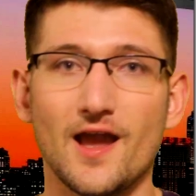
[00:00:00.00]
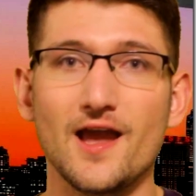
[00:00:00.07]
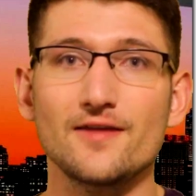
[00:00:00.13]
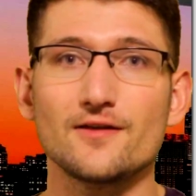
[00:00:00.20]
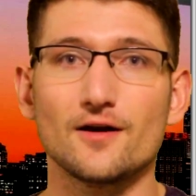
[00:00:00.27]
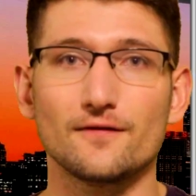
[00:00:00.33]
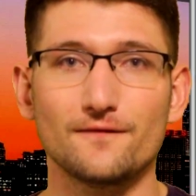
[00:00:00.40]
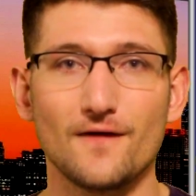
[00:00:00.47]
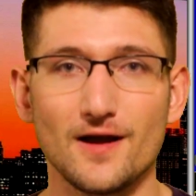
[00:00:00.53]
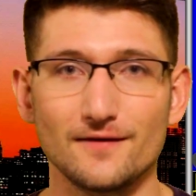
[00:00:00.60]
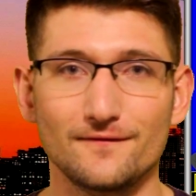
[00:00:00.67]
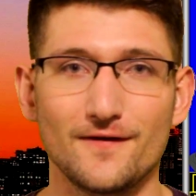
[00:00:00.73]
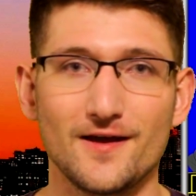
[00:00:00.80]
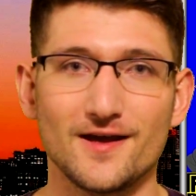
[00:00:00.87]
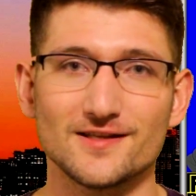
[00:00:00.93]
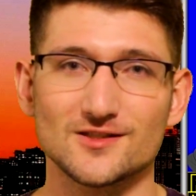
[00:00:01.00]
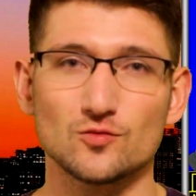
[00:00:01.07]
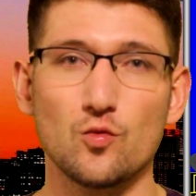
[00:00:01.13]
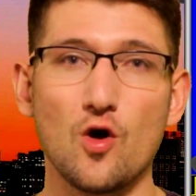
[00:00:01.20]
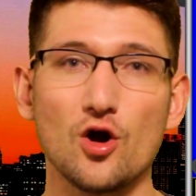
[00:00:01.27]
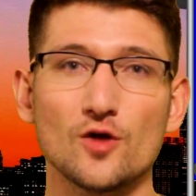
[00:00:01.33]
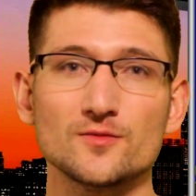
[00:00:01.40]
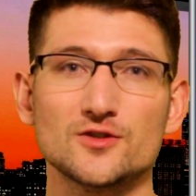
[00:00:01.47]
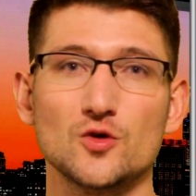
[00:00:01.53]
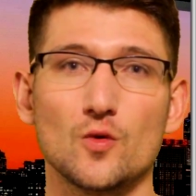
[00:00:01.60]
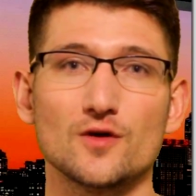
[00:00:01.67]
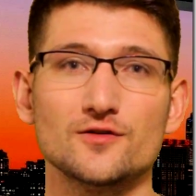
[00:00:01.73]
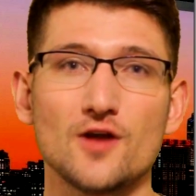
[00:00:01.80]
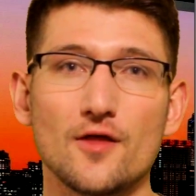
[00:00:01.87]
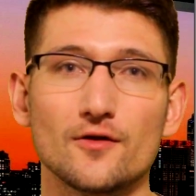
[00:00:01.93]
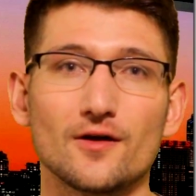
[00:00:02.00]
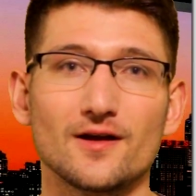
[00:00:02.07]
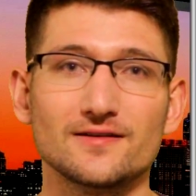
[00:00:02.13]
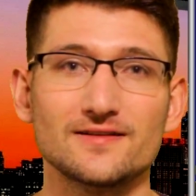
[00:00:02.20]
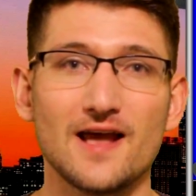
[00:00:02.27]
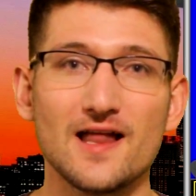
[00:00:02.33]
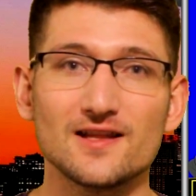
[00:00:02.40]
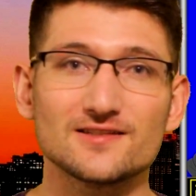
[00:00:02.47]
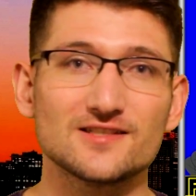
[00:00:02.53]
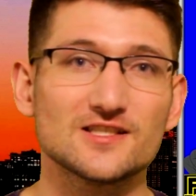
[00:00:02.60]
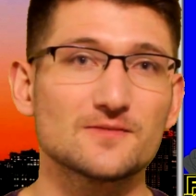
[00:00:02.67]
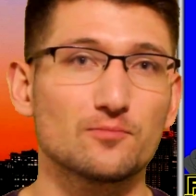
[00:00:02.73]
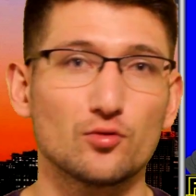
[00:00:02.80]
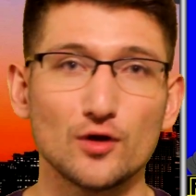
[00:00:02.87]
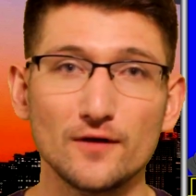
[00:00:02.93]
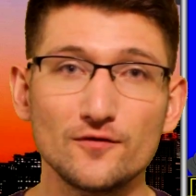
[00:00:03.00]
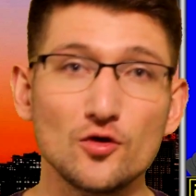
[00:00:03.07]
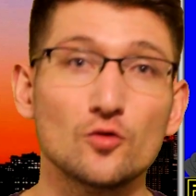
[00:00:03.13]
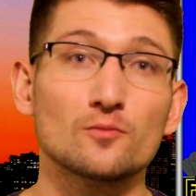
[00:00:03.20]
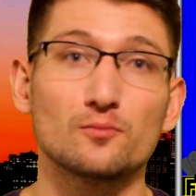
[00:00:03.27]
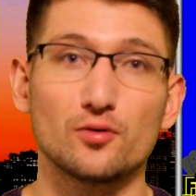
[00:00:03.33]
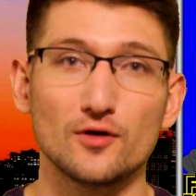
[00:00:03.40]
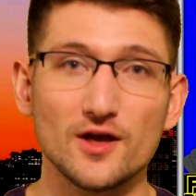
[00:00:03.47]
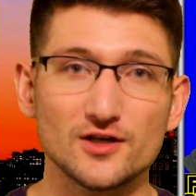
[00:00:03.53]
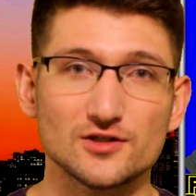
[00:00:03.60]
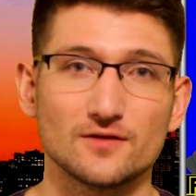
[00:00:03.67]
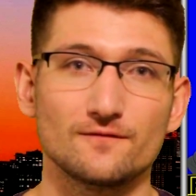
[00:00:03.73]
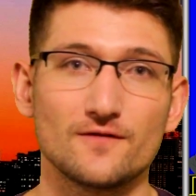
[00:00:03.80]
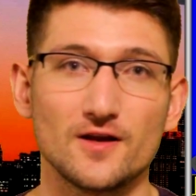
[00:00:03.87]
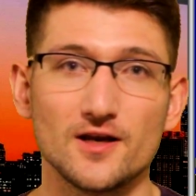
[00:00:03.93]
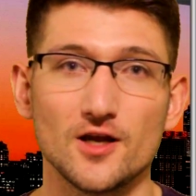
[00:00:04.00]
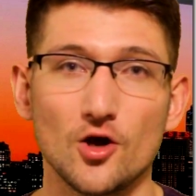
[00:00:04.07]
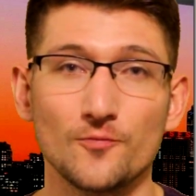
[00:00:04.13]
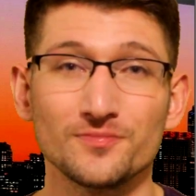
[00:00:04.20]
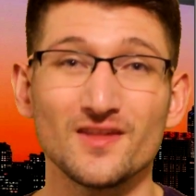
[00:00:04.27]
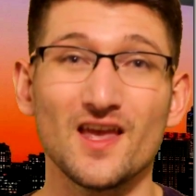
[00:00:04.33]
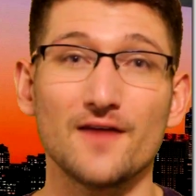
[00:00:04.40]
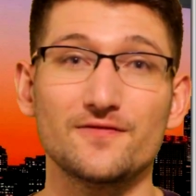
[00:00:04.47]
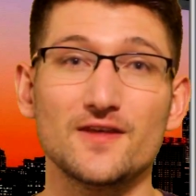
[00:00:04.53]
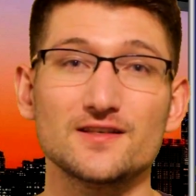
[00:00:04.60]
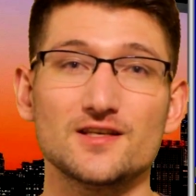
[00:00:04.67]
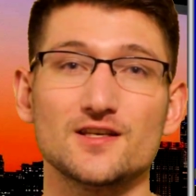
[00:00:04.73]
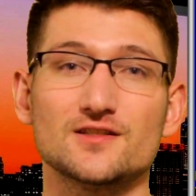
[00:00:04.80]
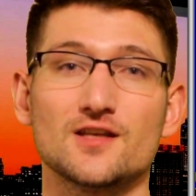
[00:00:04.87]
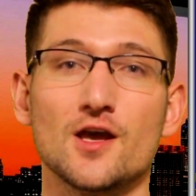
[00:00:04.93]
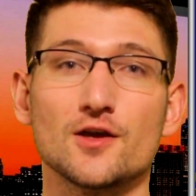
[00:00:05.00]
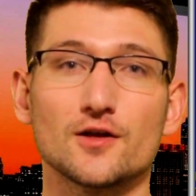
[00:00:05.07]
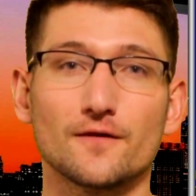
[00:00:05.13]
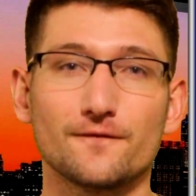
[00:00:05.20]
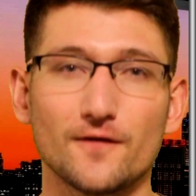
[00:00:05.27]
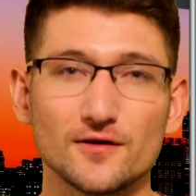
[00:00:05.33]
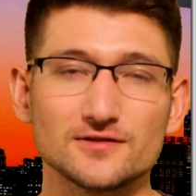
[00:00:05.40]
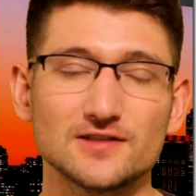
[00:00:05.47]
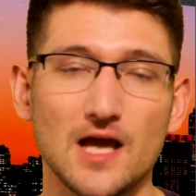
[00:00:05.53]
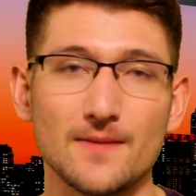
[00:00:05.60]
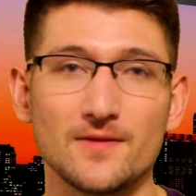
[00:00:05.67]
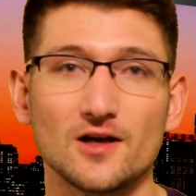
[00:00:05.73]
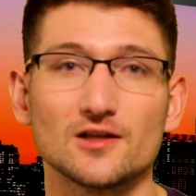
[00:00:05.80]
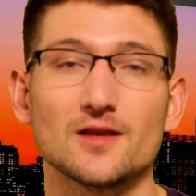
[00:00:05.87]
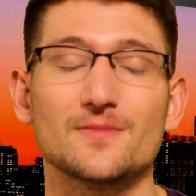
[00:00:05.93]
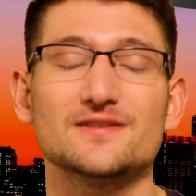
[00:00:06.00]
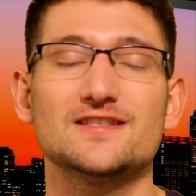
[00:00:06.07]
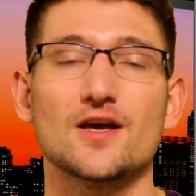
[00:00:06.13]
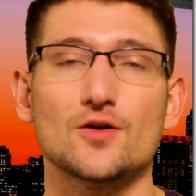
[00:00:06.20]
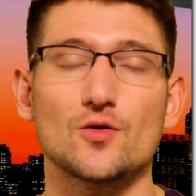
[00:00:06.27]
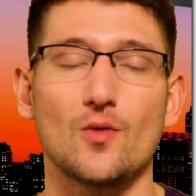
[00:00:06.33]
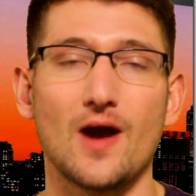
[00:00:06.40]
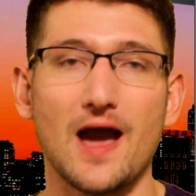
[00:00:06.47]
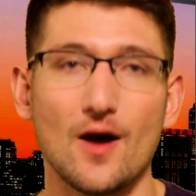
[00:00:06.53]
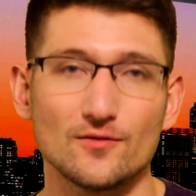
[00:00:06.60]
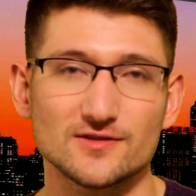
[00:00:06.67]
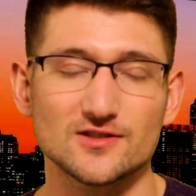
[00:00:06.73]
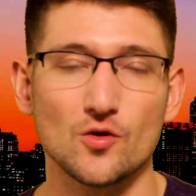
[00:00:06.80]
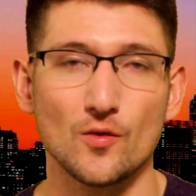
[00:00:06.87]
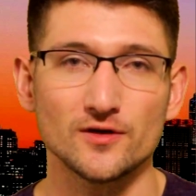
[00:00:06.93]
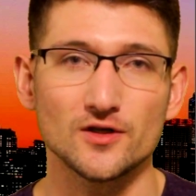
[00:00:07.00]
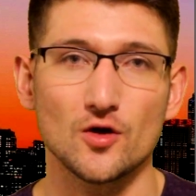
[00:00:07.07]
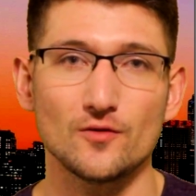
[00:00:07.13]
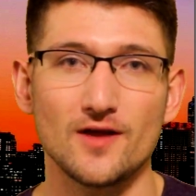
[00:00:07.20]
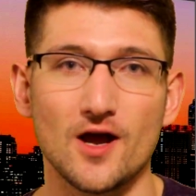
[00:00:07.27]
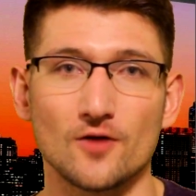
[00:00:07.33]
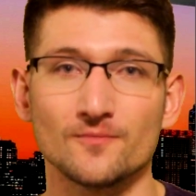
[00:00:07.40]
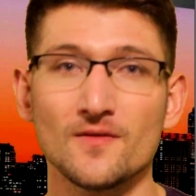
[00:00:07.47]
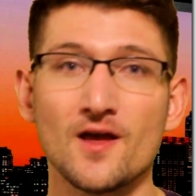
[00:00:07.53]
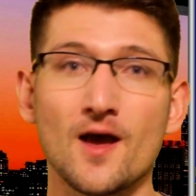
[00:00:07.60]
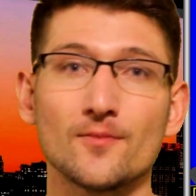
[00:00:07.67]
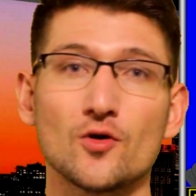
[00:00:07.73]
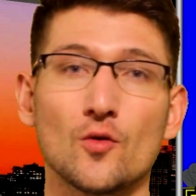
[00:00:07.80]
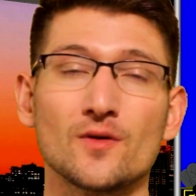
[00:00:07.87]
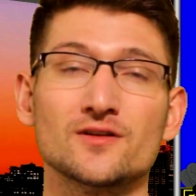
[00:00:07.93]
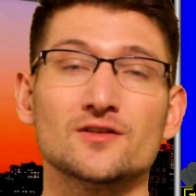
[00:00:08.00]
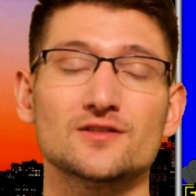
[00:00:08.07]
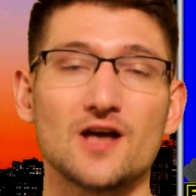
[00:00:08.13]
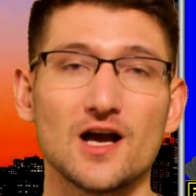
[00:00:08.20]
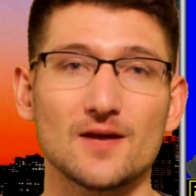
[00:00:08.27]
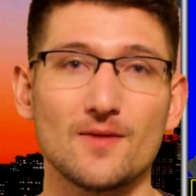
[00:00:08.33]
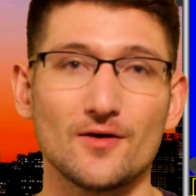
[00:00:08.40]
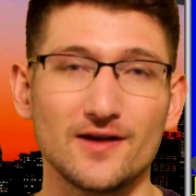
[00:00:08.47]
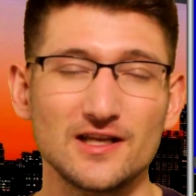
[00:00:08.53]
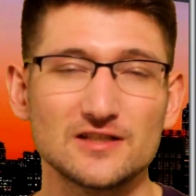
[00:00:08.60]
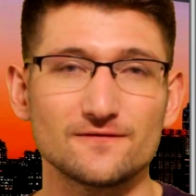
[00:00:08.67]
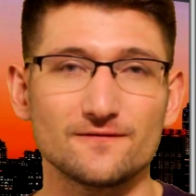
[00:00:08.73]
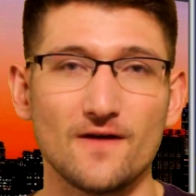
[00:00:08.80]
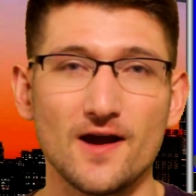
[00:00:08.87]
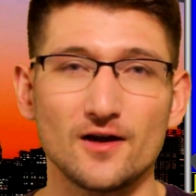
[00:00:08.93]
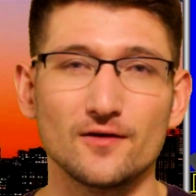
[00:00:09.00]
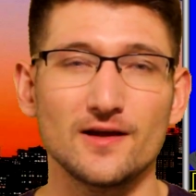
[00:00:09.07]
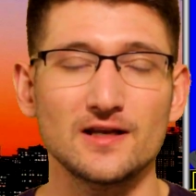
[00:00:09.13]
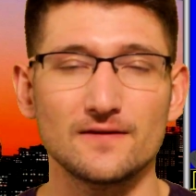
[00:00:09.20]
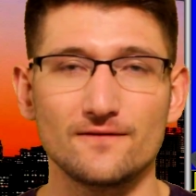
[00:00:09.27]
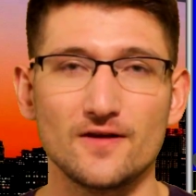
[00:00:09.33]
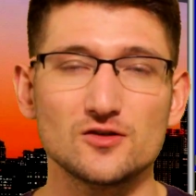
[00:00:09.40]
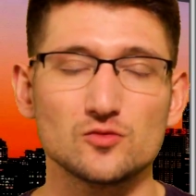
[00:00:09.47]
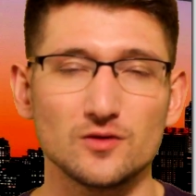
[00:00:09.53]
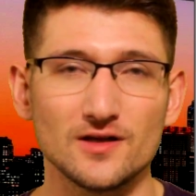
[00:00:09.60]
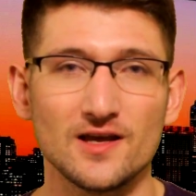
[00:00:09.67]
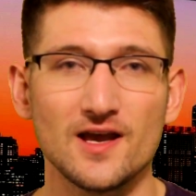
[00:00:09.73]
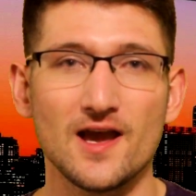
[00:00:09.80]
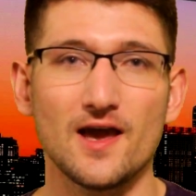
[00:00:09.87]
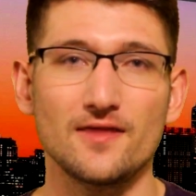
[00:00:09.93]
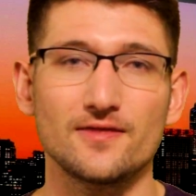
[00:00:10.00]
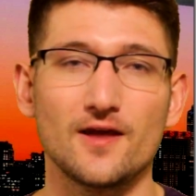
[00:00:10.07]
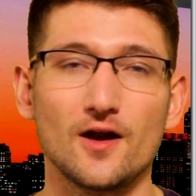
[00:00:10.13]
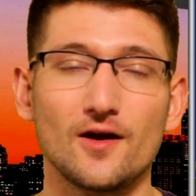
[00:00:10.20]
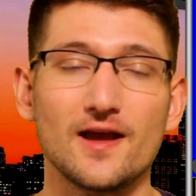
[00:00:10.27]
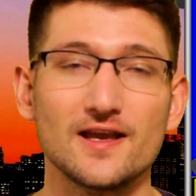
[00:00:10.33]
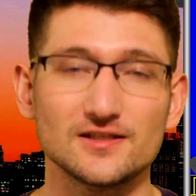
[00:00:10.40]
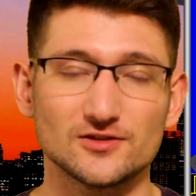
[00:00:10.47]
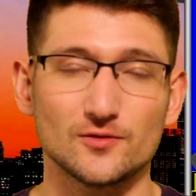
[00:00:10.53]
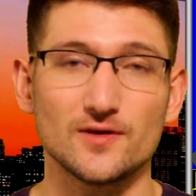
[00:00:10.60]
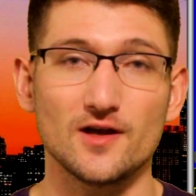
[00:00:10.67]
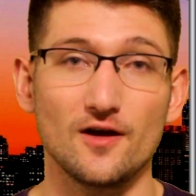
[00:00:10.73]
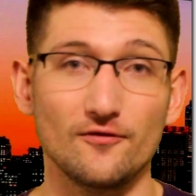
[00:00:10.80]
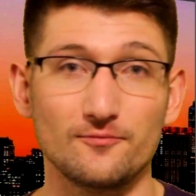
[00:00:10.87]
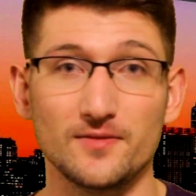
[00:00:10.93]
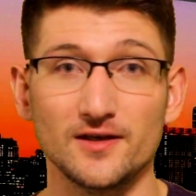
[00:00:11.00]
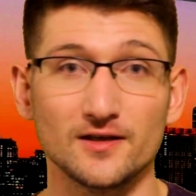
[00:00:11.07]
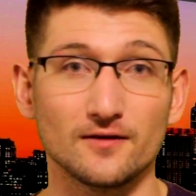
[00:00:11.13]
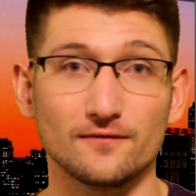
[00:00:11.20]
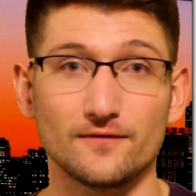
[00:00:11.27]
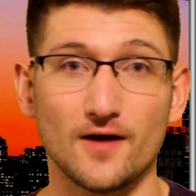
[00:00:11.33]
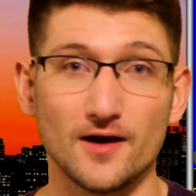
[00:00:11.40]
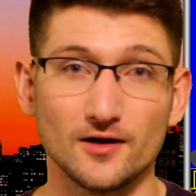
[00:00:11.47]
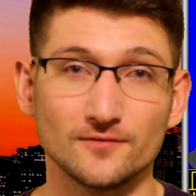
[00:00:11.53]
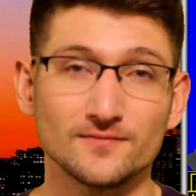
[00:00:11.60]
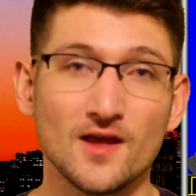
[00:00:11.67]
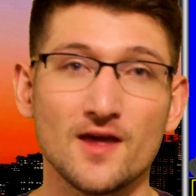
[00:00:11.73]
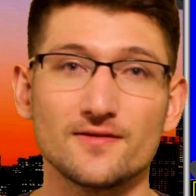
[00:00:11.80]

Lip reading: Hey there, fight fans. Welcome to another analysis, preview, and prediction video. If this is your first time here, let me tell you how it's going to go down. I'm going to talk about each fighter individually and their history of being a fighter.